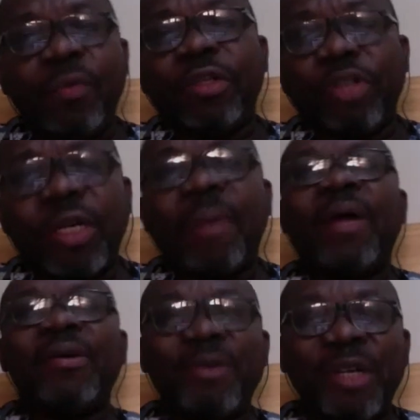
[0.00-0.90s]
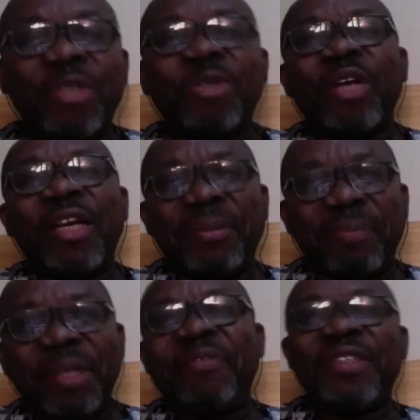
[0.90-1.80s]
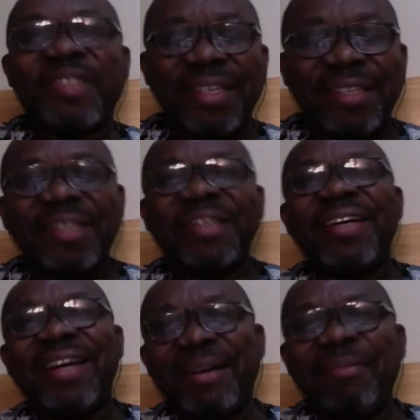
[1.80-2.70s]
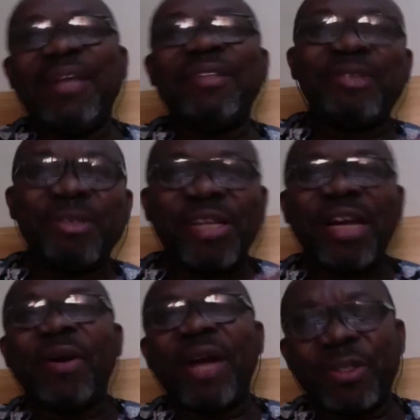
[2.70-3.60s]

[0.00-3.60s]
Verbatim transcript: were talking about religion and the benefits and the harm and use and all that.